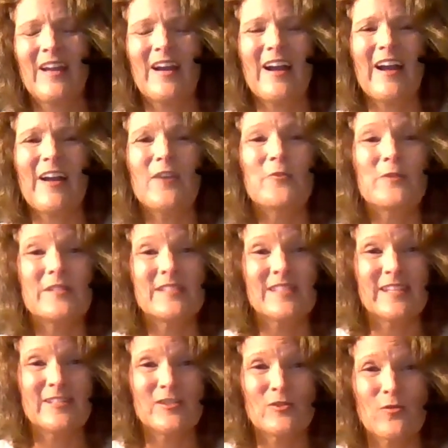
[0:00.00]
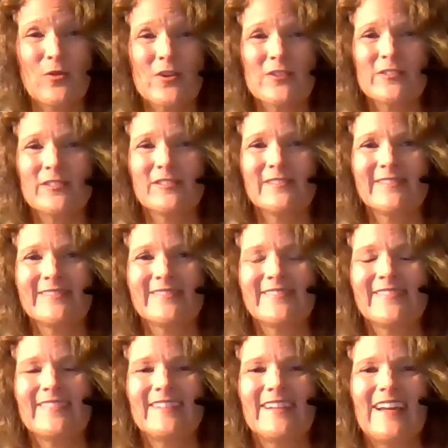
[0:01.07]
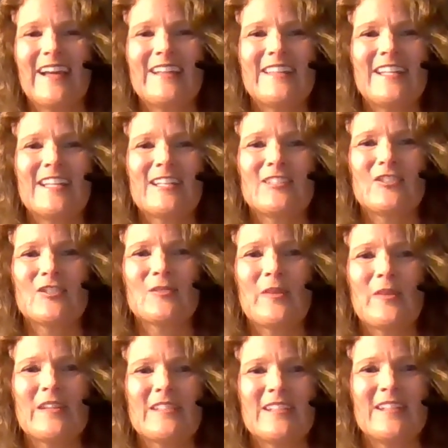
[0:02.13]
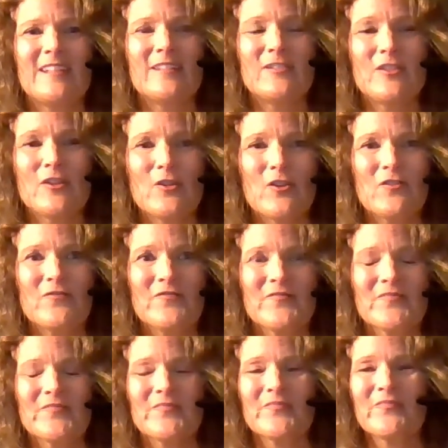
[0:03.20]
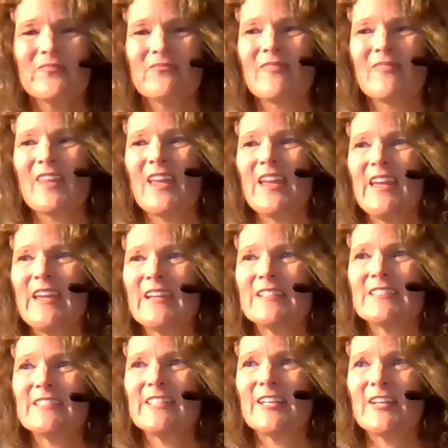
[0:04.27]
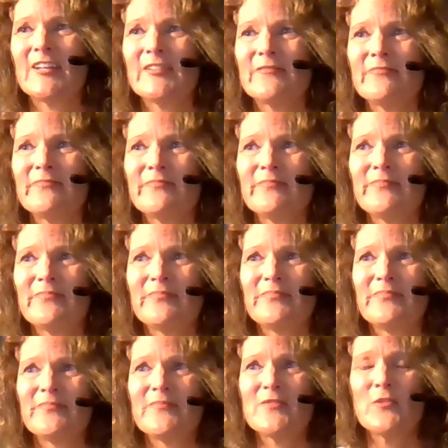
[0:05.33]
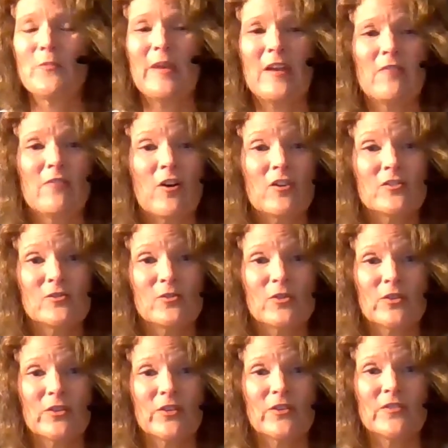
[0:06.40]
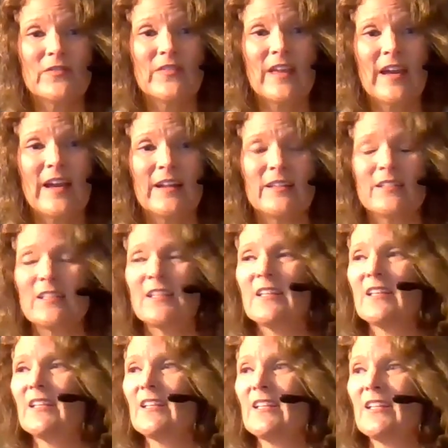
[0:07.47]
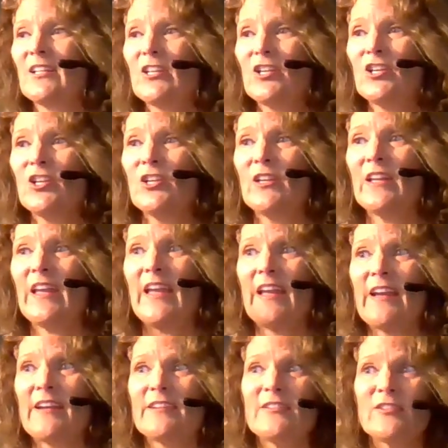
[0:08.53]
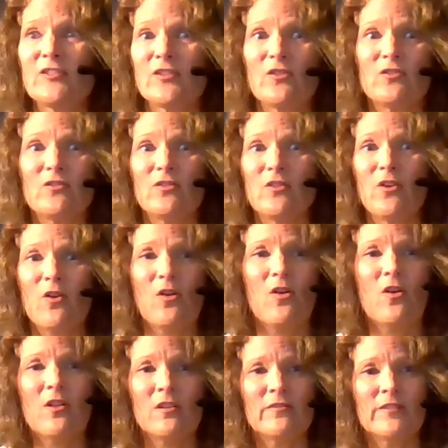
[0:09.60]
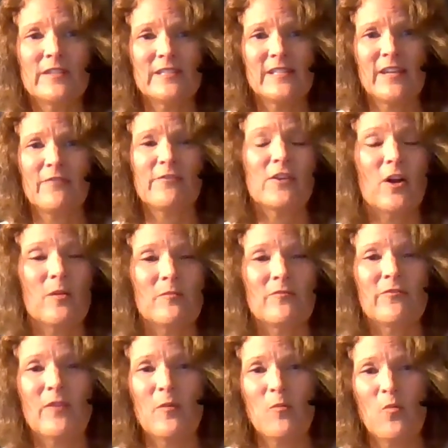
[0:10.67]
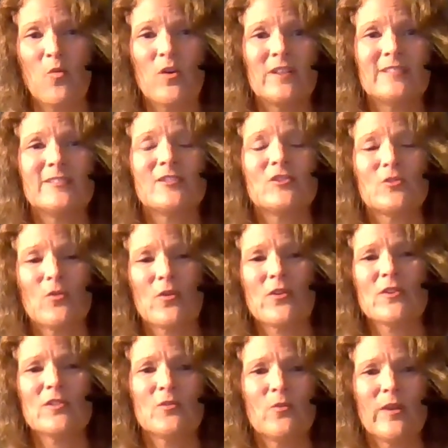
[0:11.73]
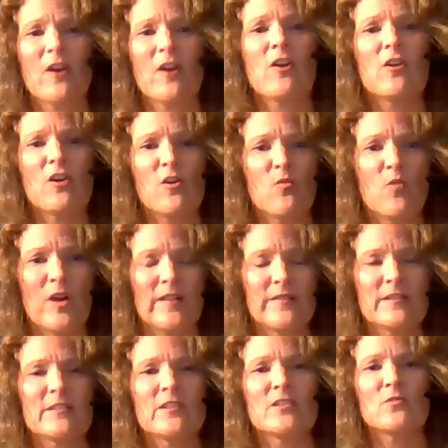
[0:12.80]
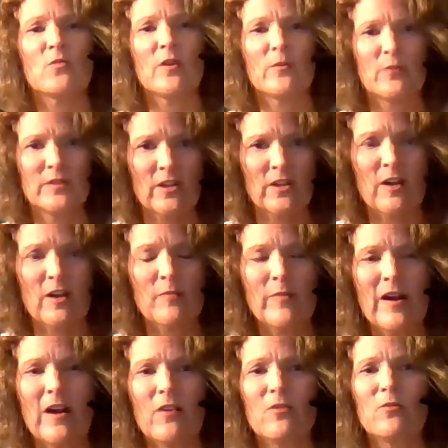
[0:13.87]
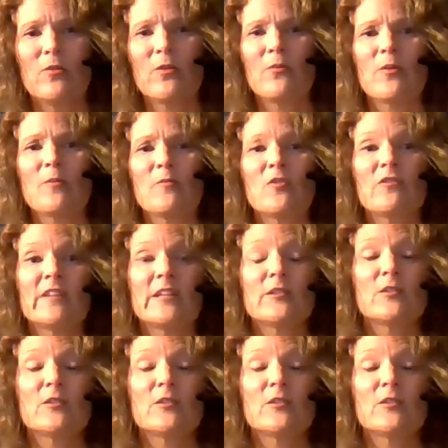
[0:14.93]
I always say source. I think it just makes it easier. And you may have also heard that as all of us have come from one source, we are all one. This is what we talk about when we're moving